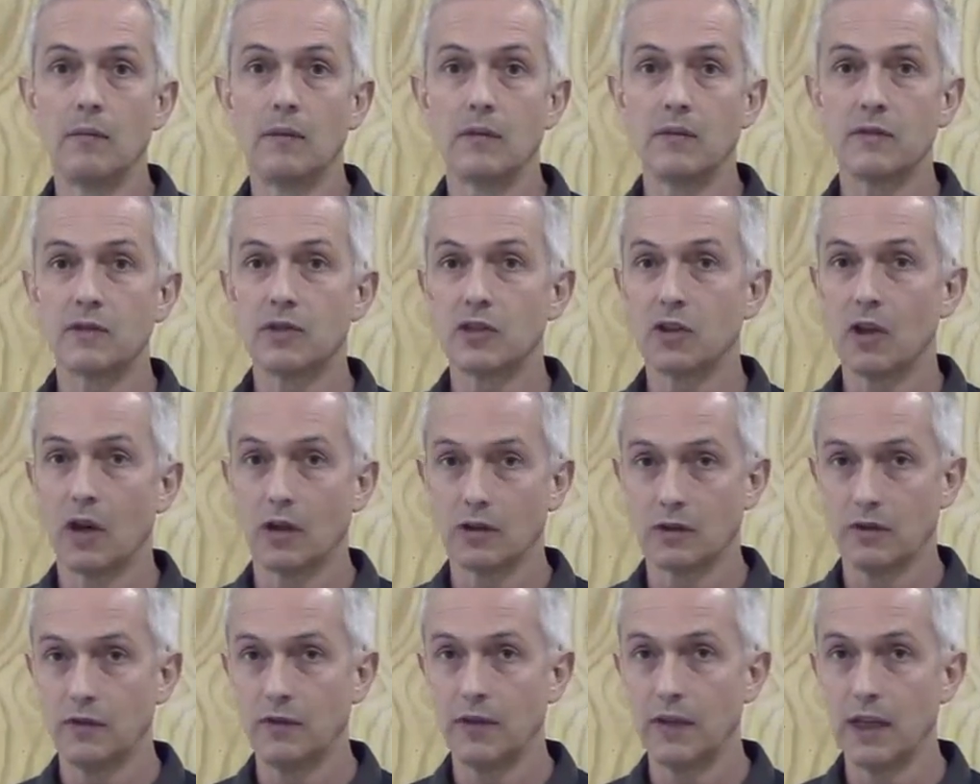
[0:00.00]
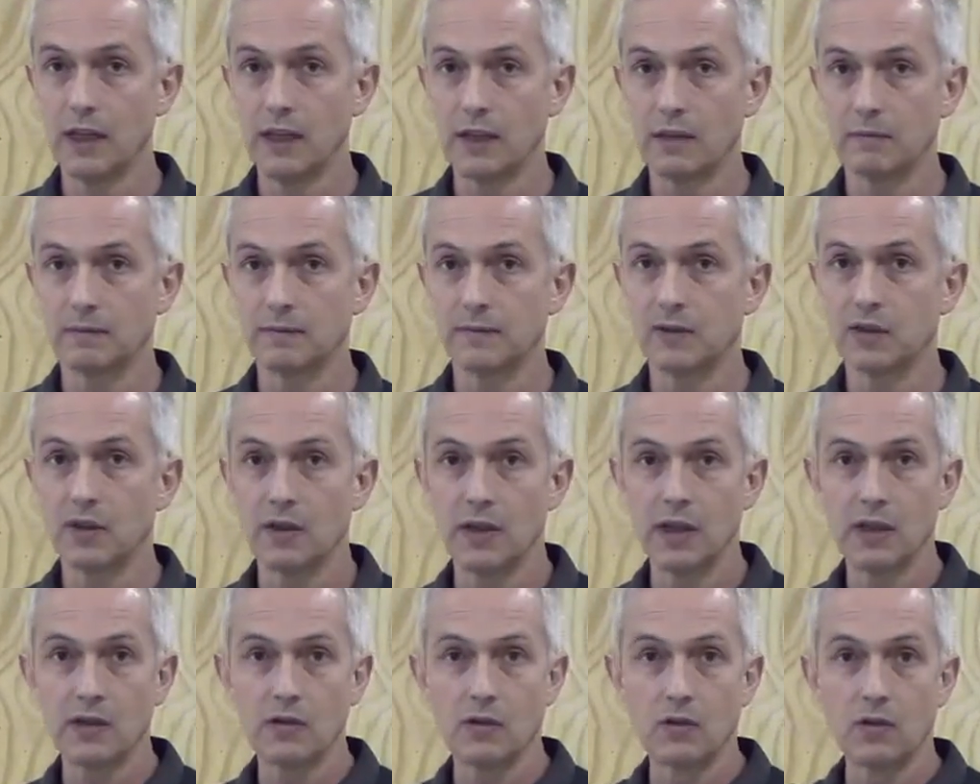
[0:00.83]
start to finish. So
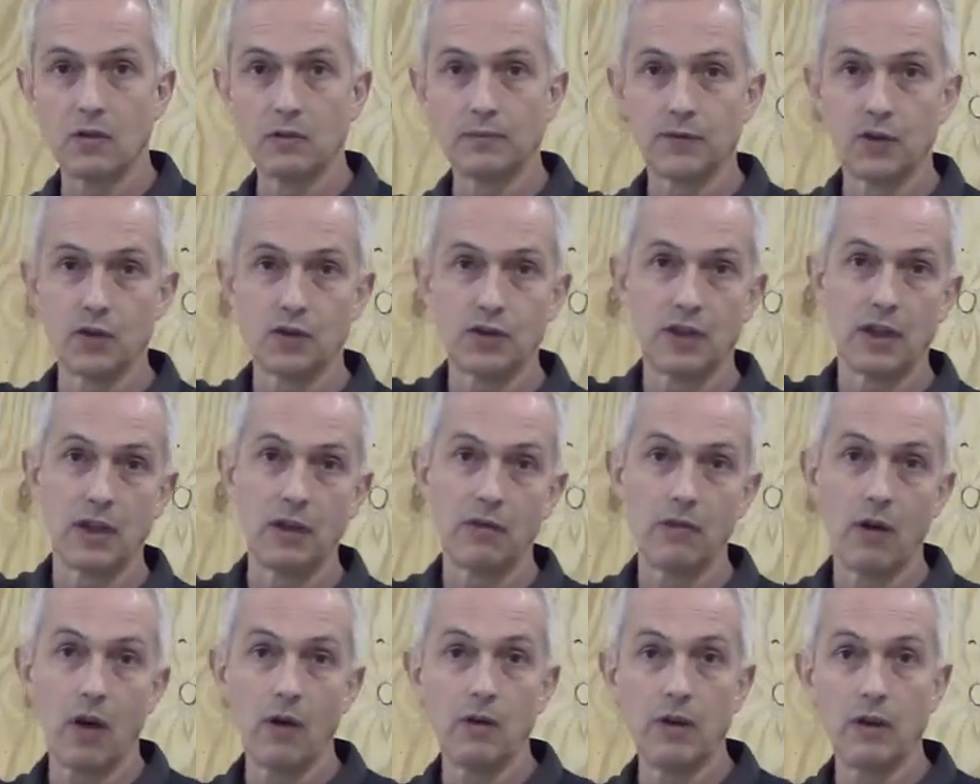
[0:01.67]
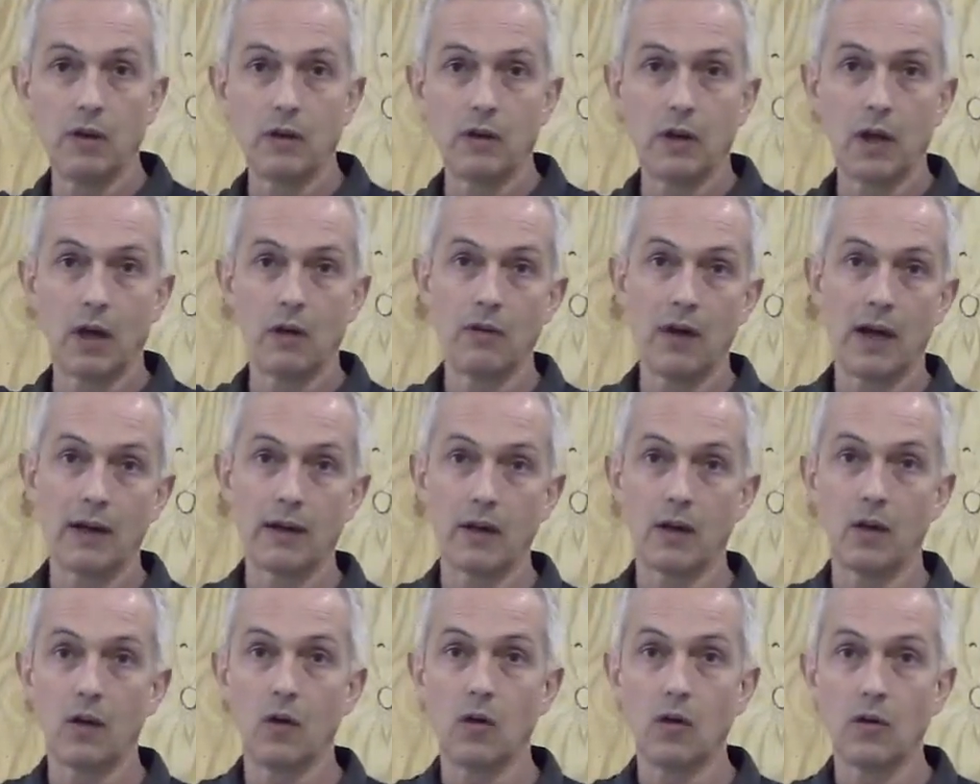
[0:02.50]
these are all just in a row. You could go around a
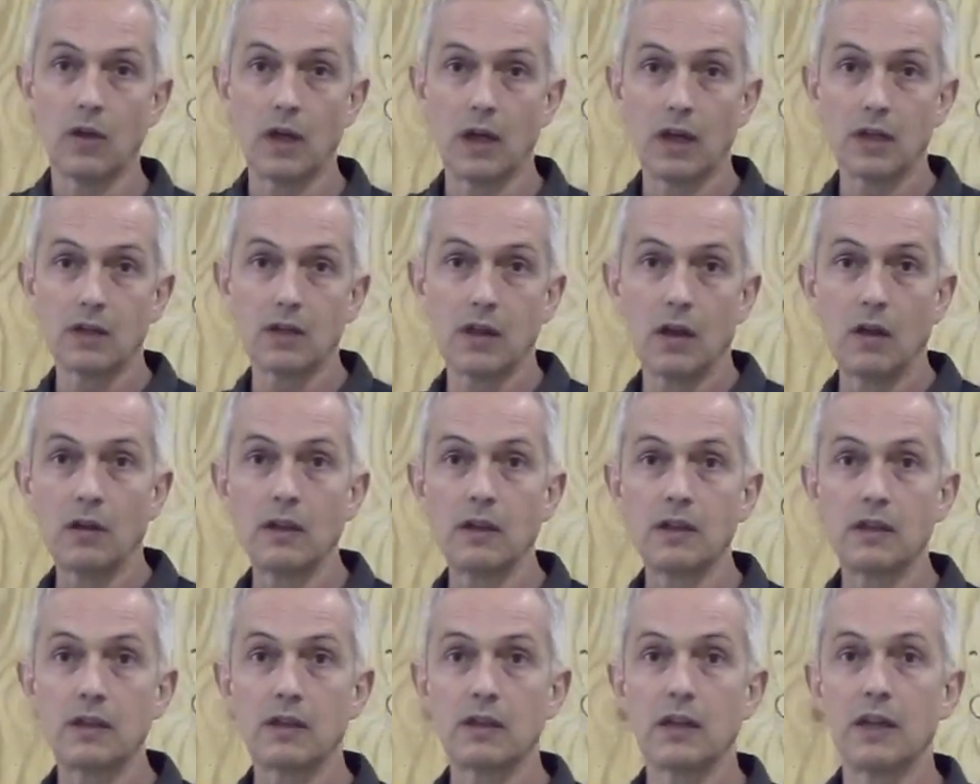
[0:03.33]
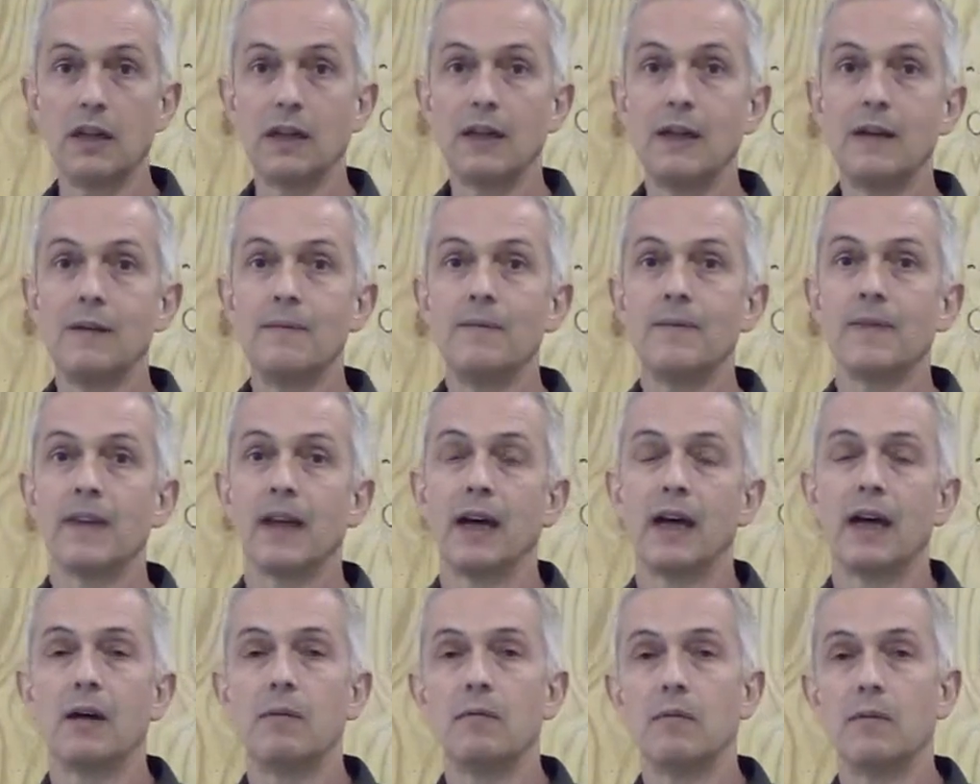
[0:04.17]
corner as long as
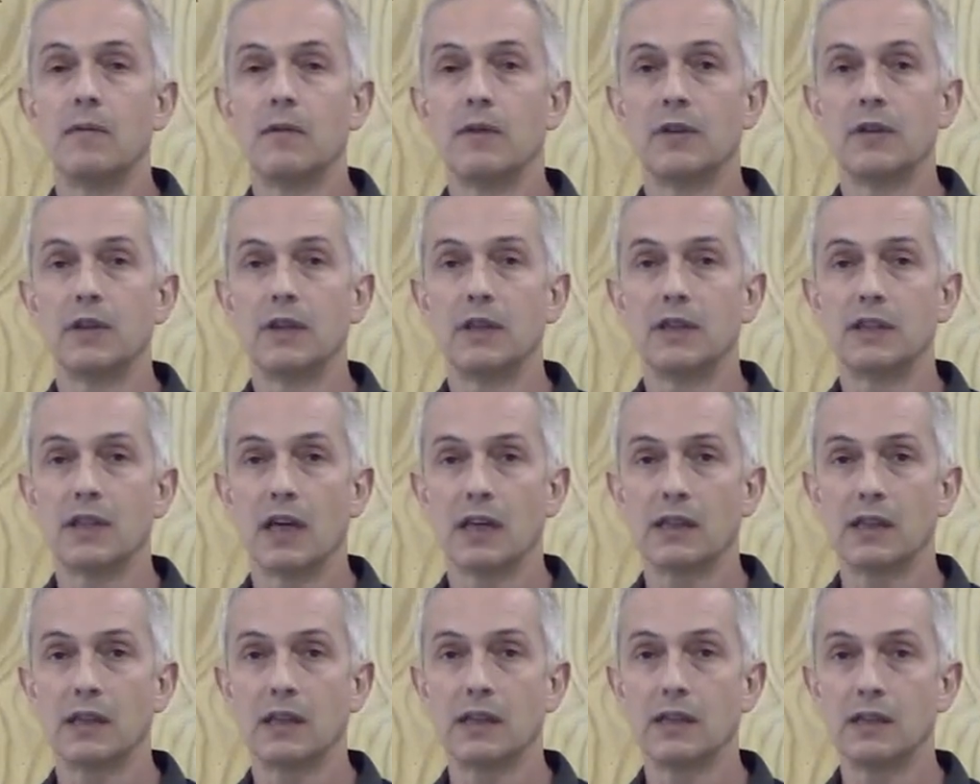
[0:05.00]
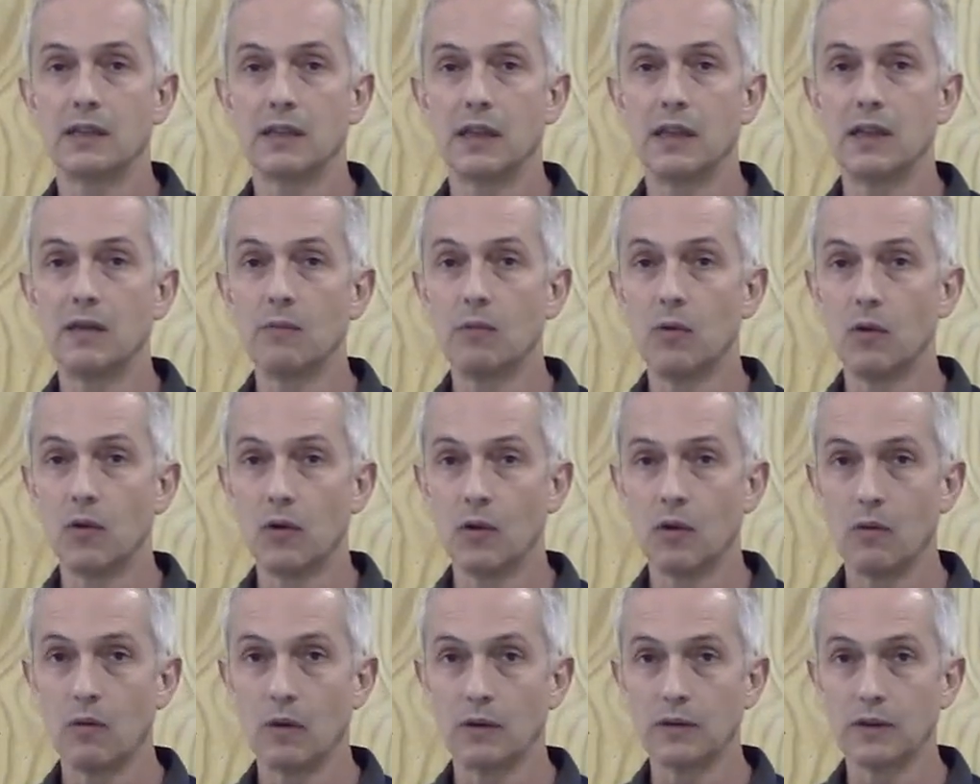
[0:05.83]
the assessor can see them all
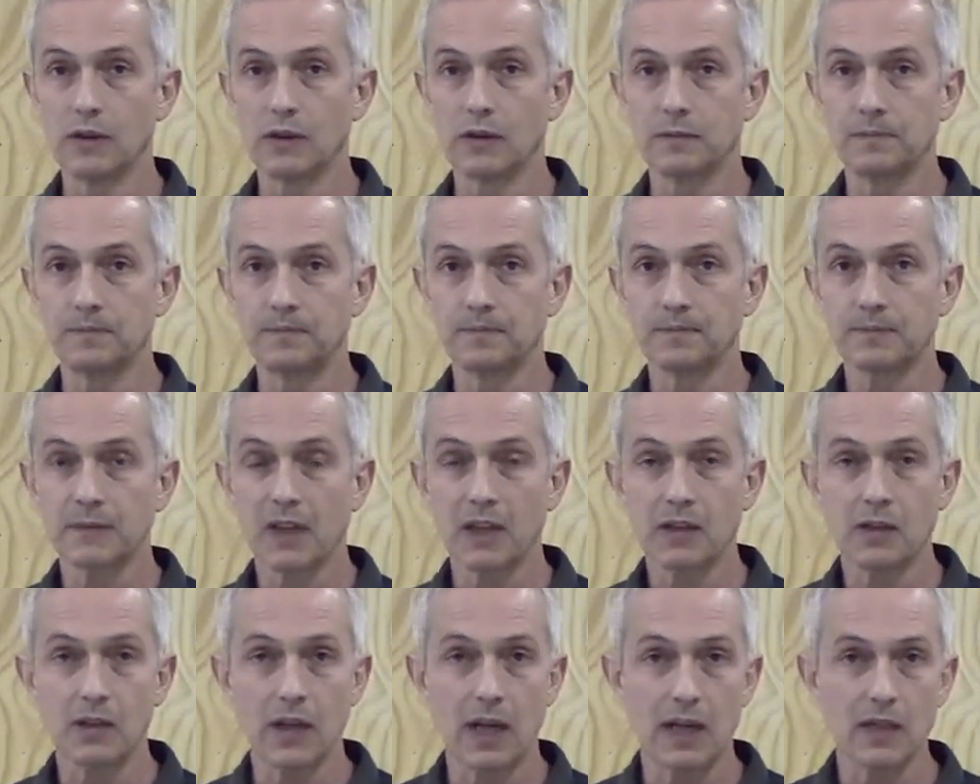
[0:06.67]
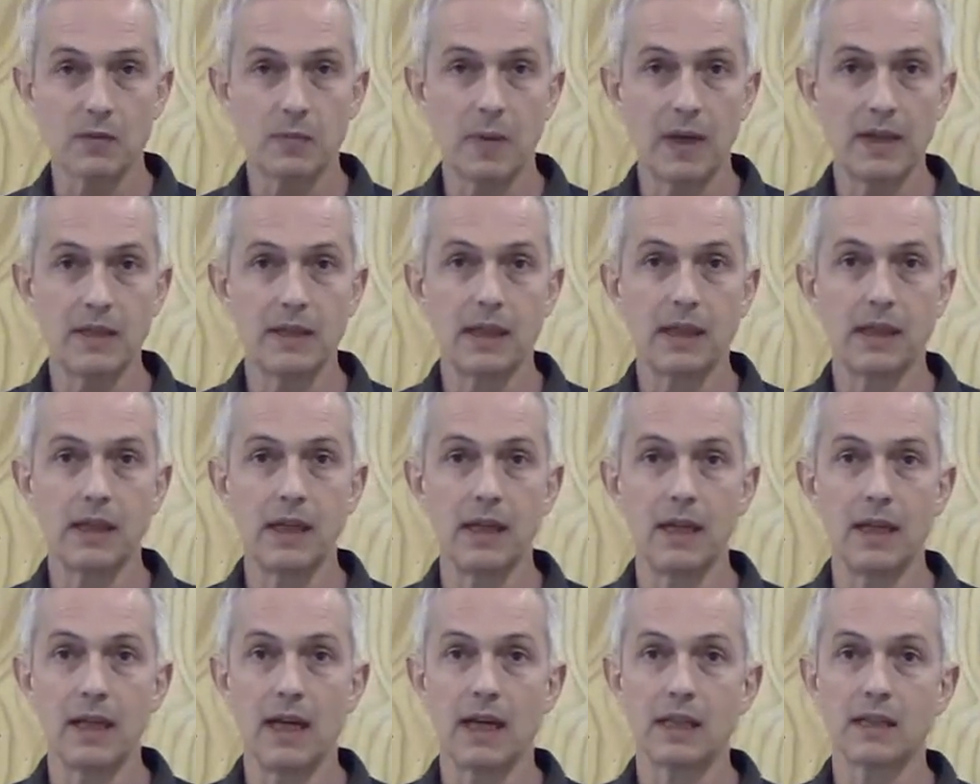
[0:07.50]
at once. So that's basically
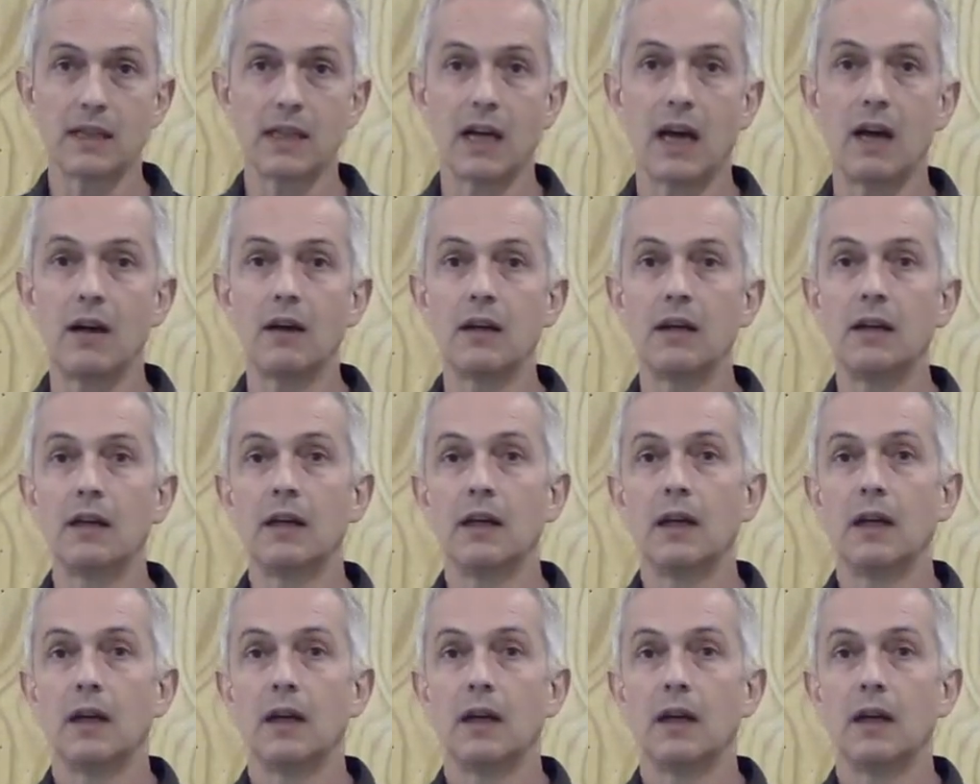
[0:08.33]
it. That's our